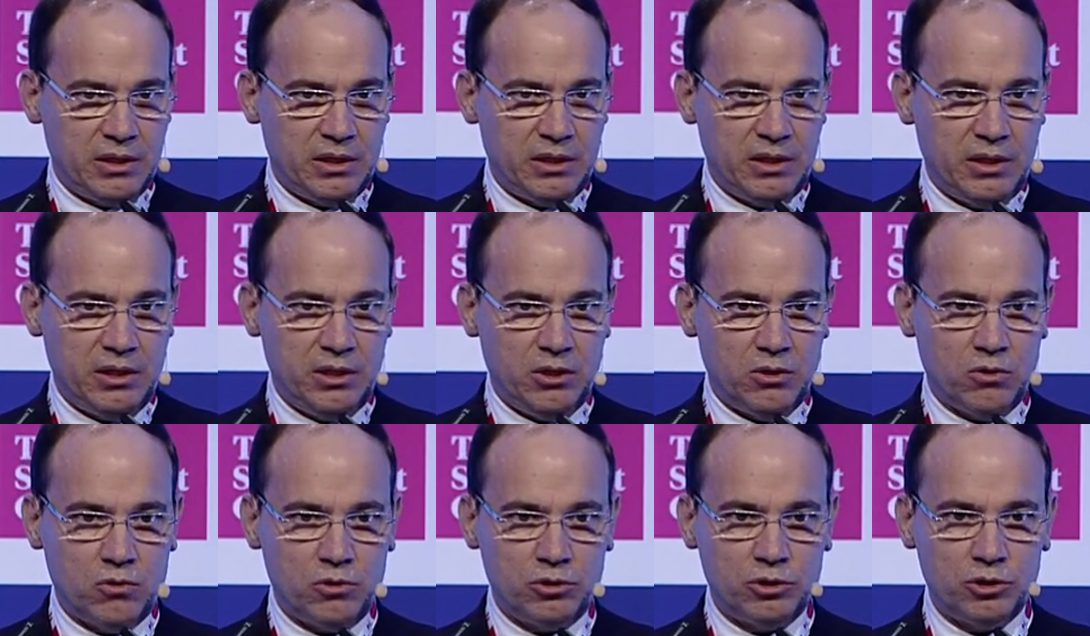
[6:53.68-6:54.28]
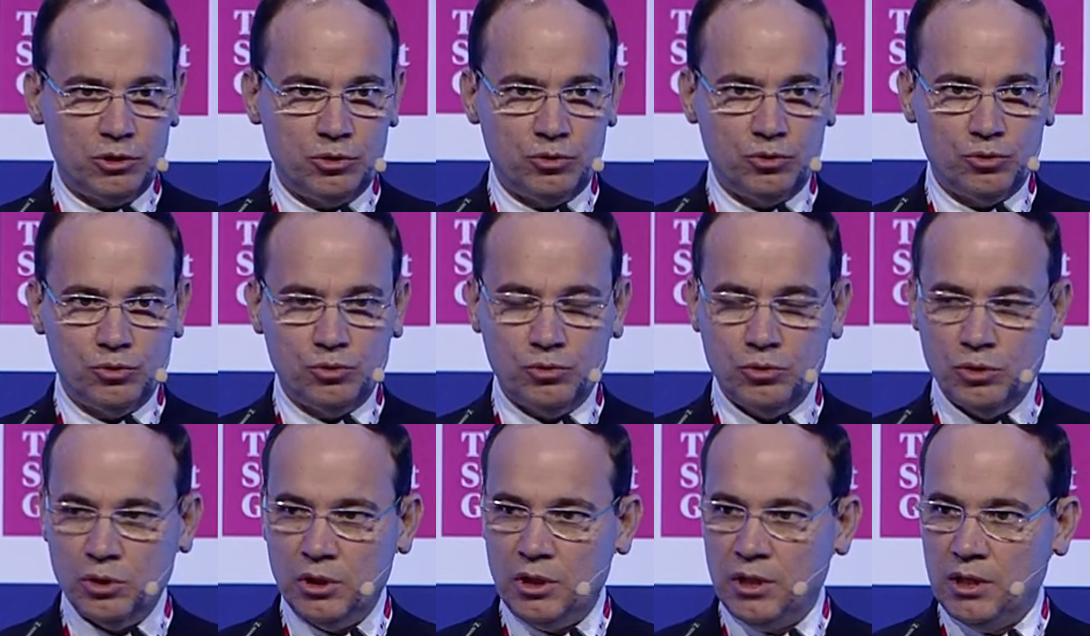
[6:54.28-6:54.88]
in order
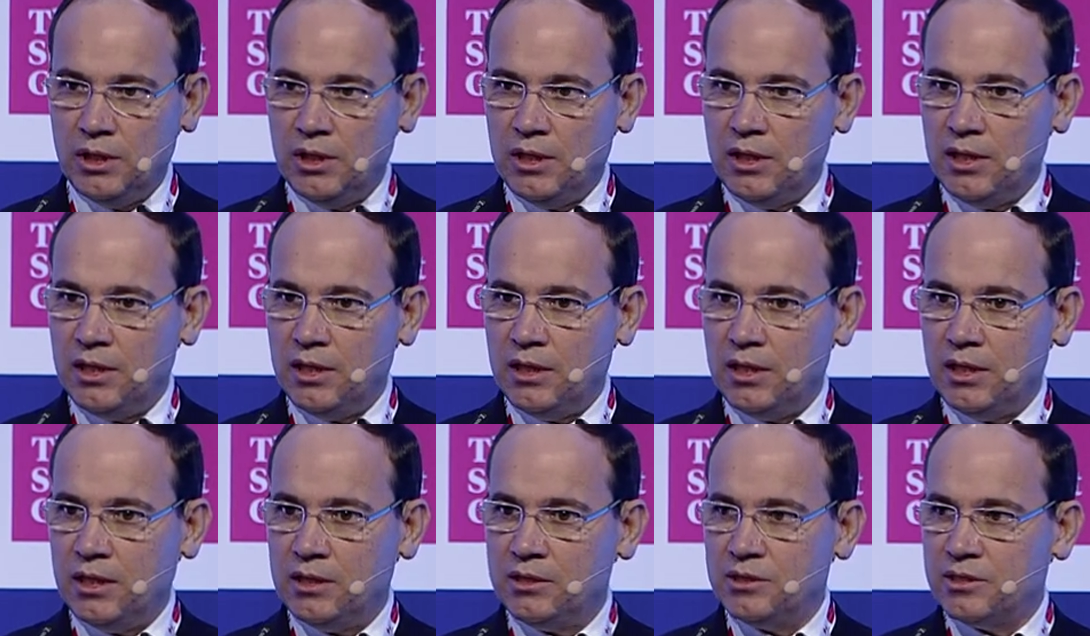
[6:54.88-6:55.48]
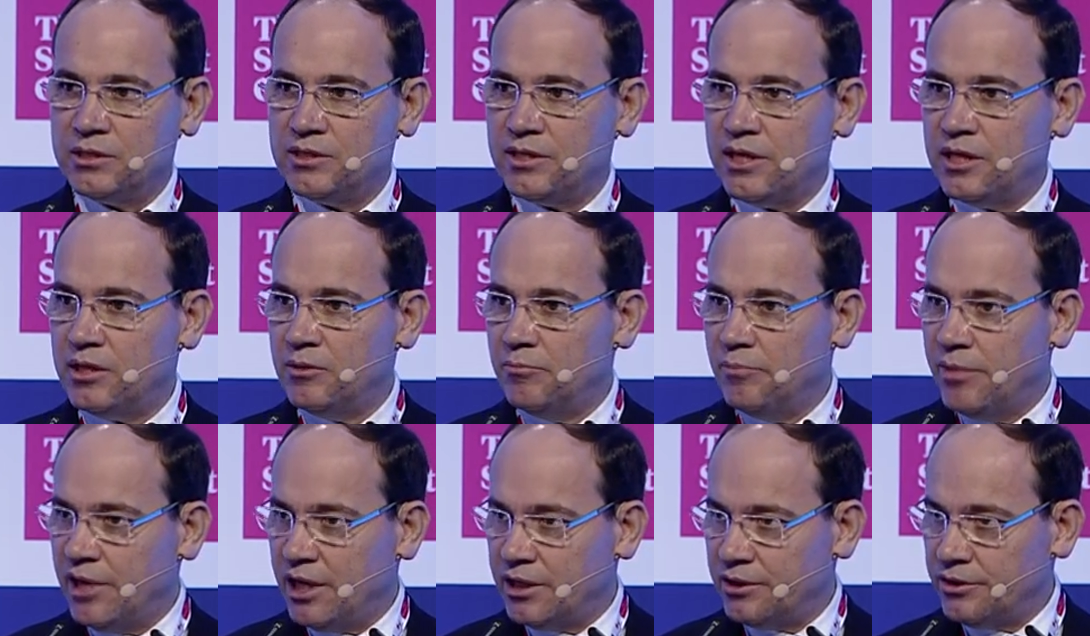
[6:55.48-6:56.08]
to
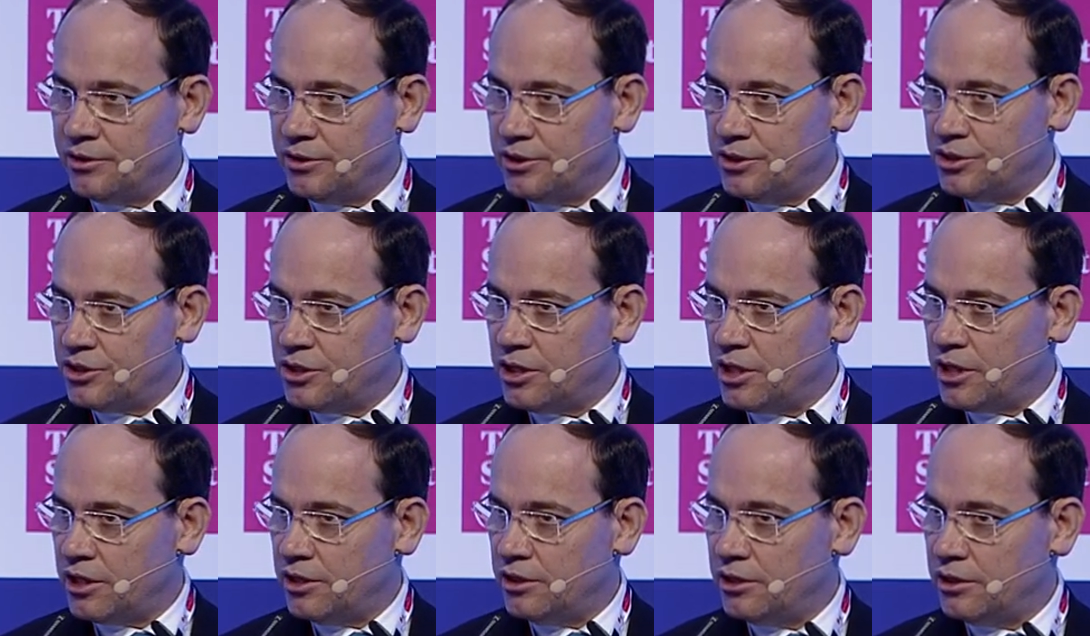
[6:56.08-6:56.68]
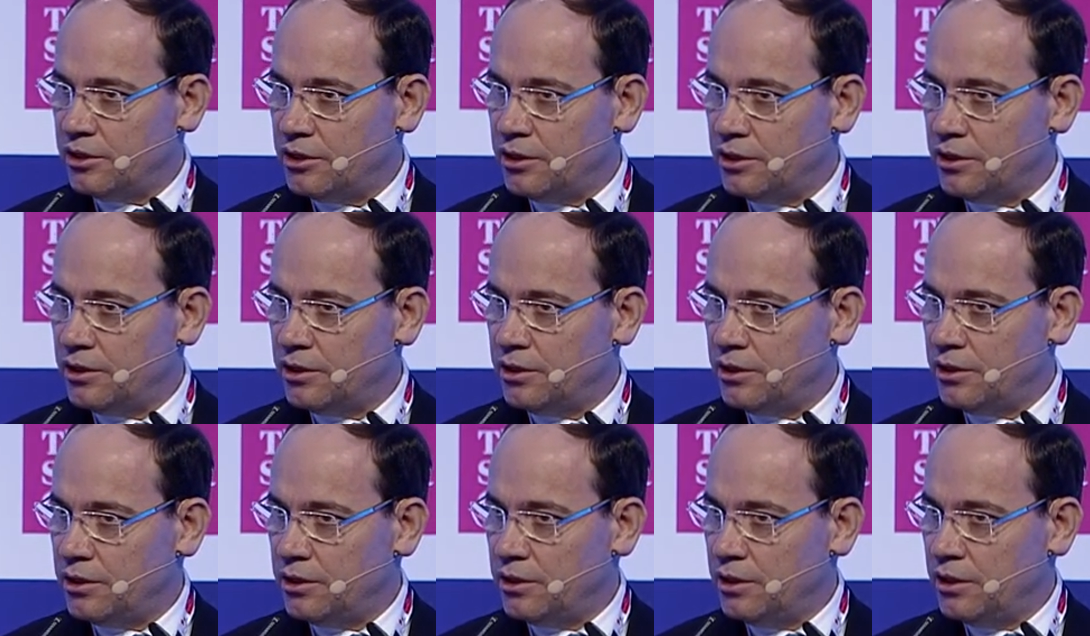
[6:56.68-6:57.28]
understand better each other
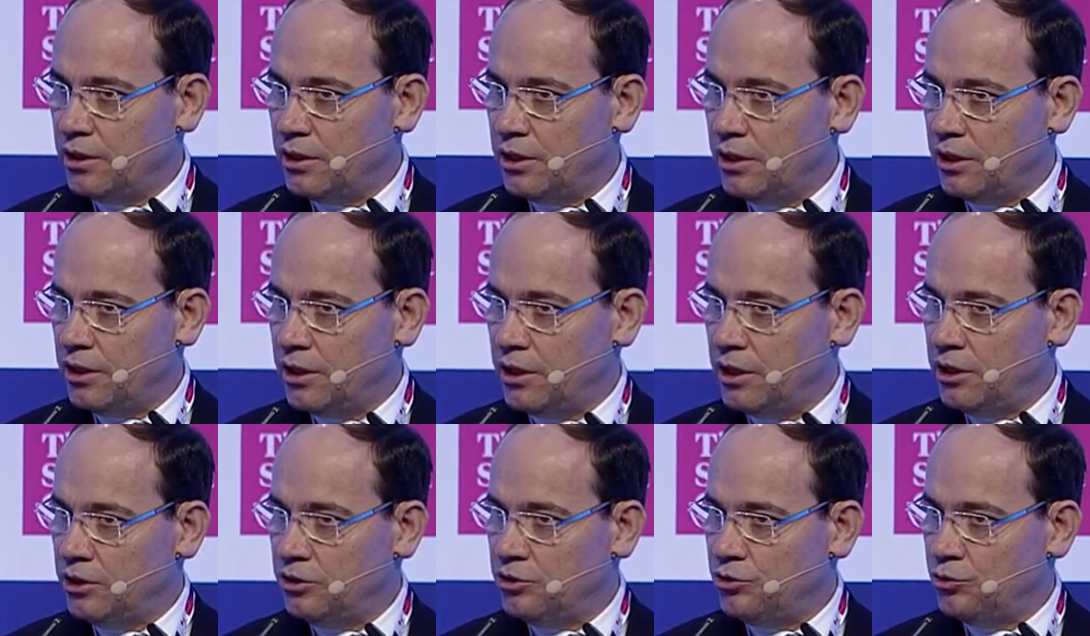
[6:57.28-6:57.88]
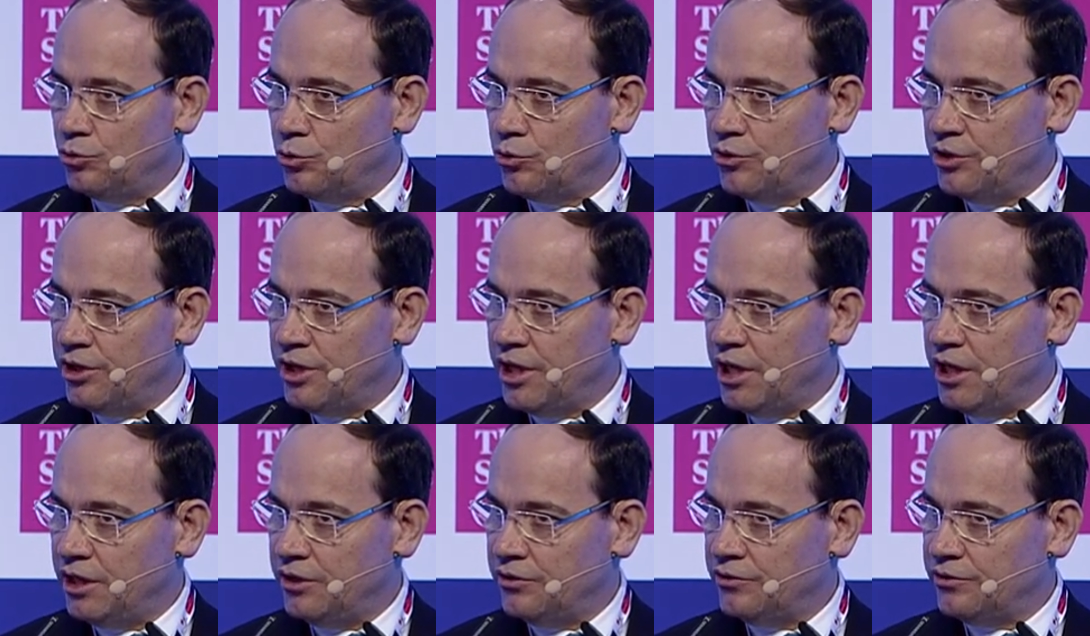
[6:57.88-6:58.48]
and to
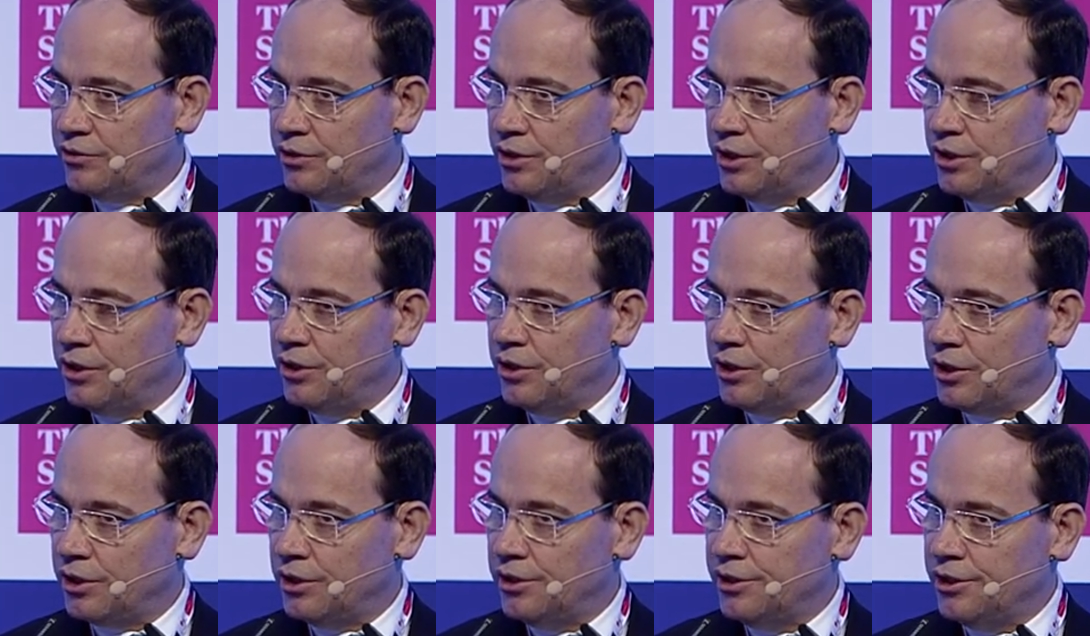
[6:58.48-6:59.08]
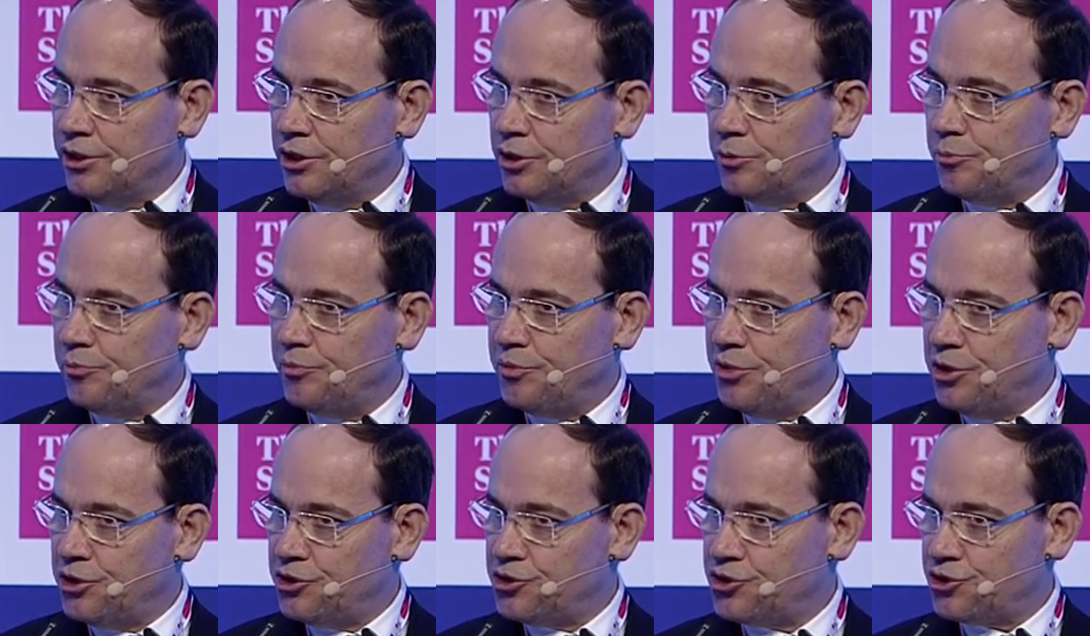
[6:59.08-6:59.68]
create a clear
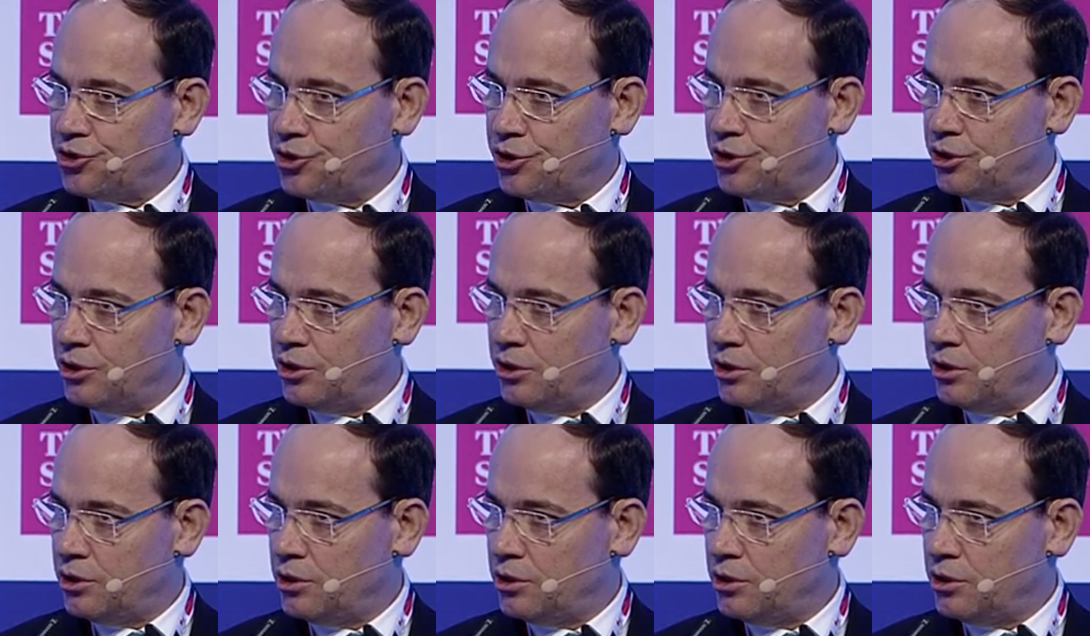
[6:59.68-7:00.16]
picture